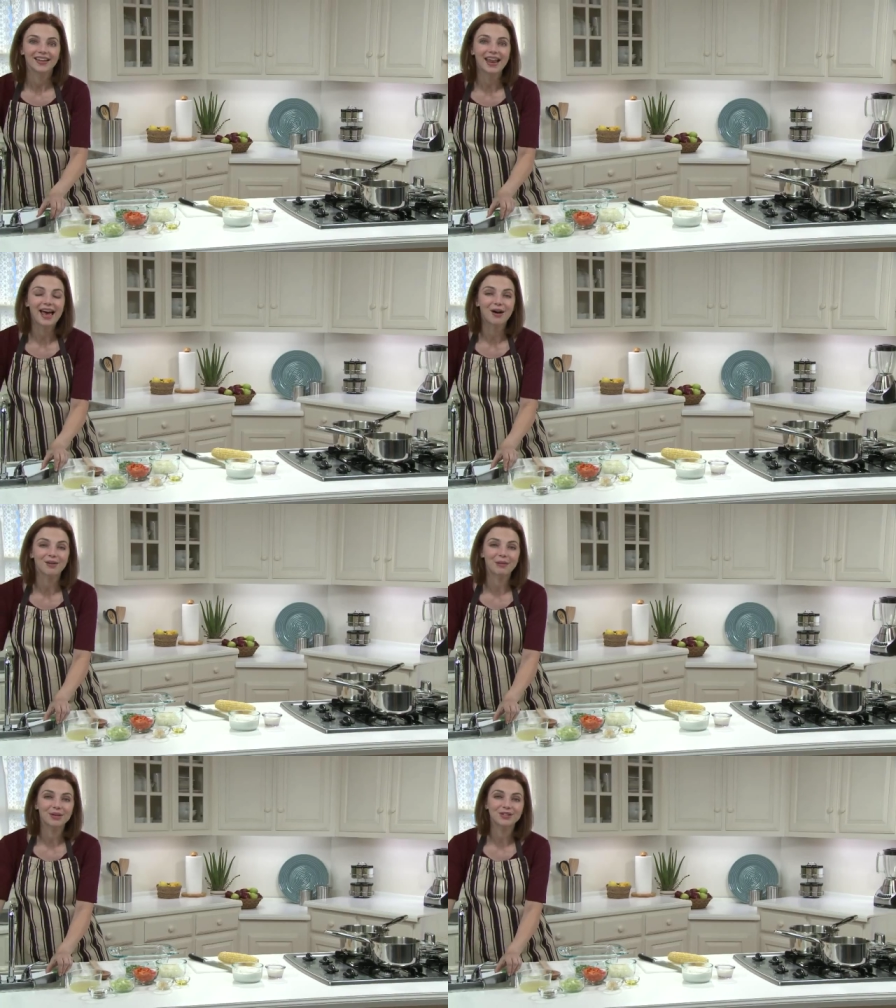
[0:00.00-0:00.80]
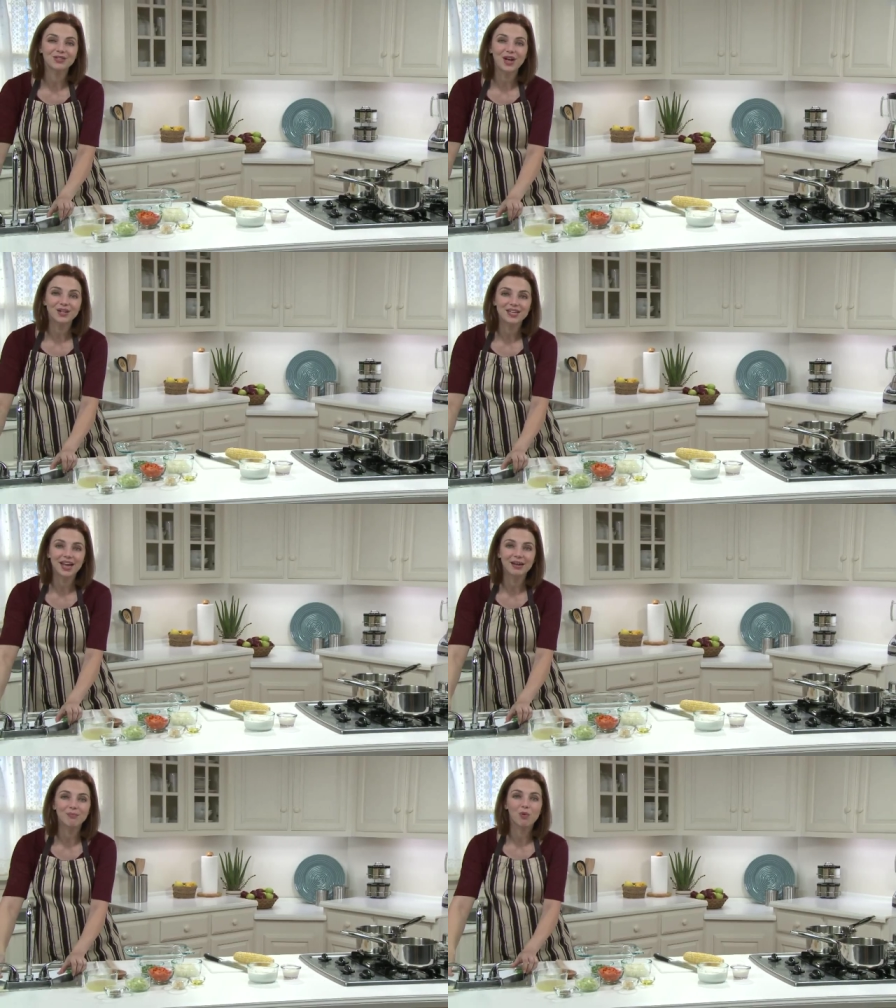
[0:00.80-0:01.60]
Now, I'm going to
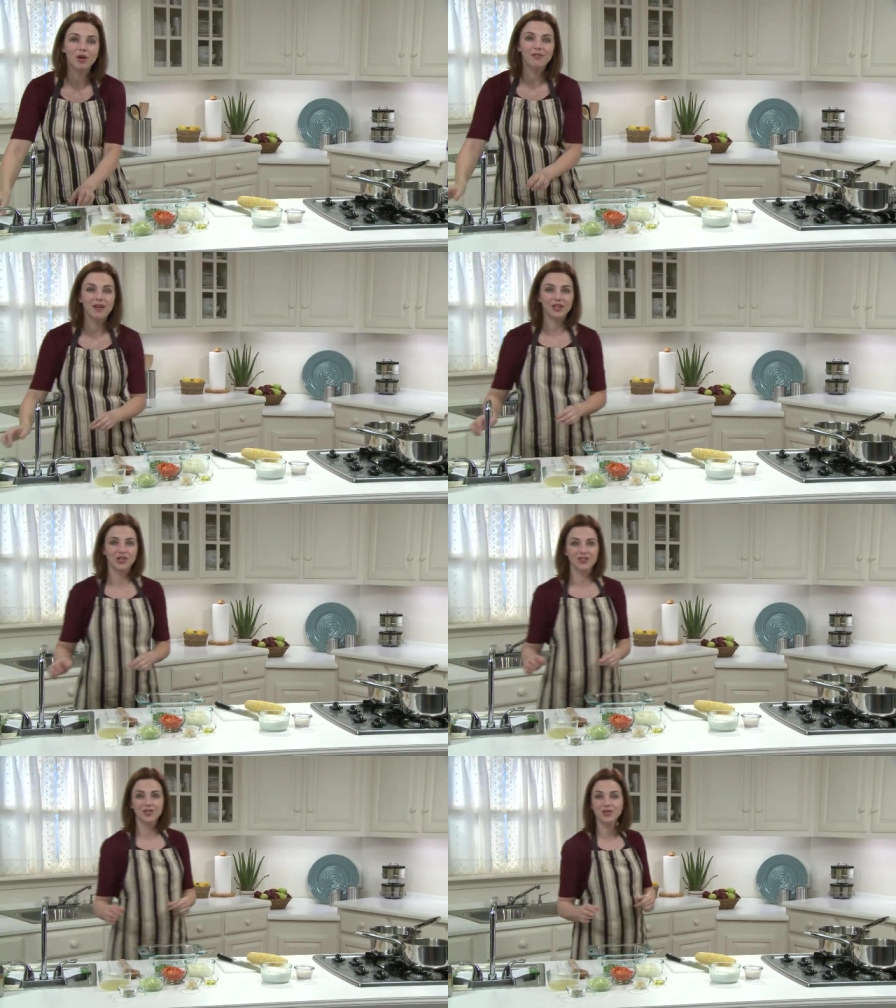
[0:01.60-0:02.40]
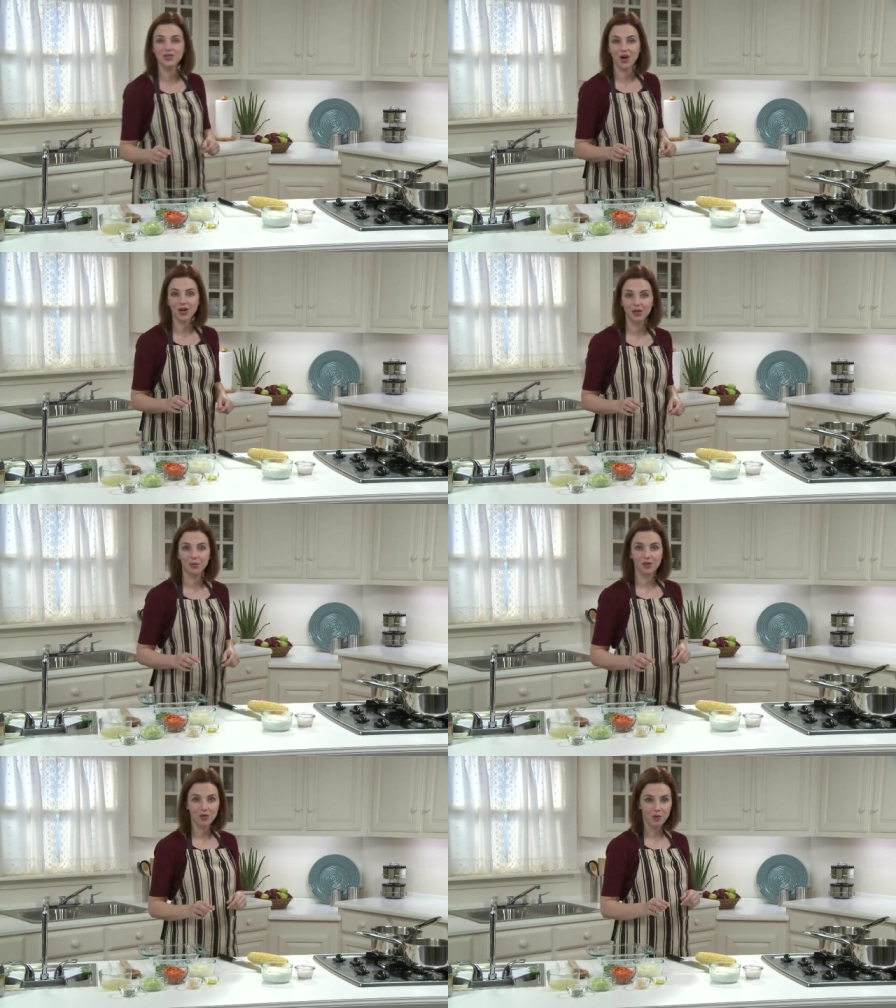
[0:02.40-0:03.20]
saute more veggies, starting
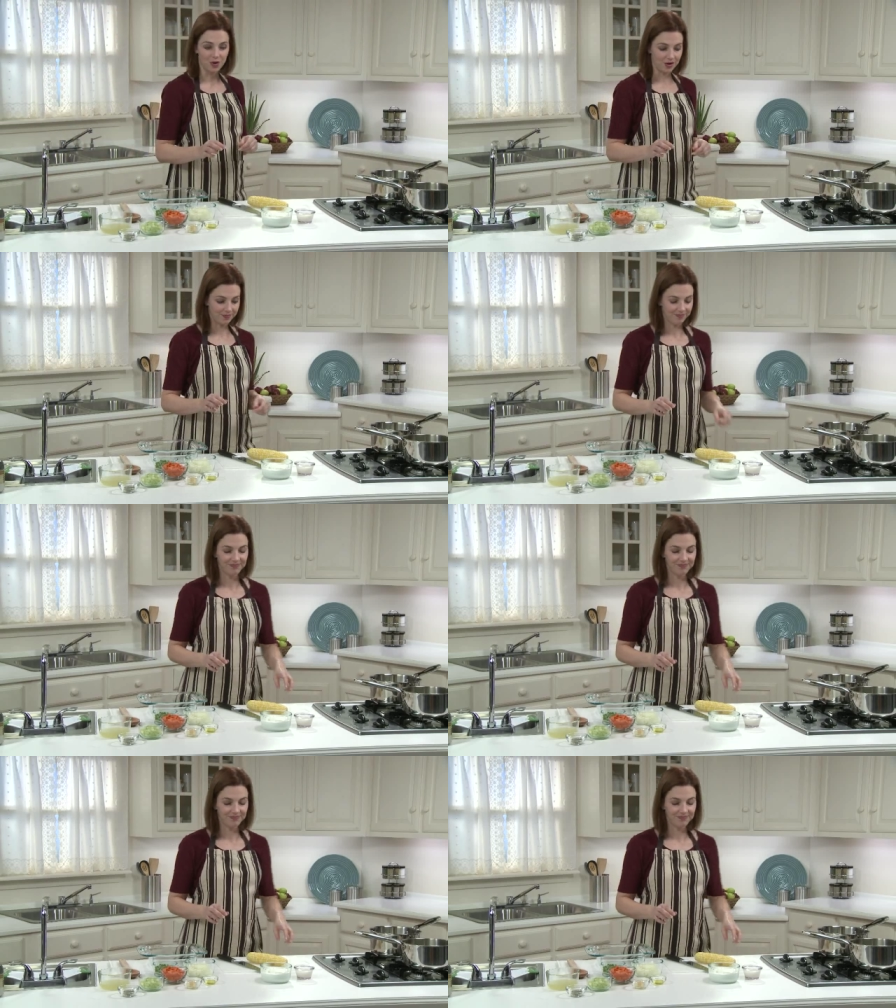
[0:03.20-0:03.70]
with corn.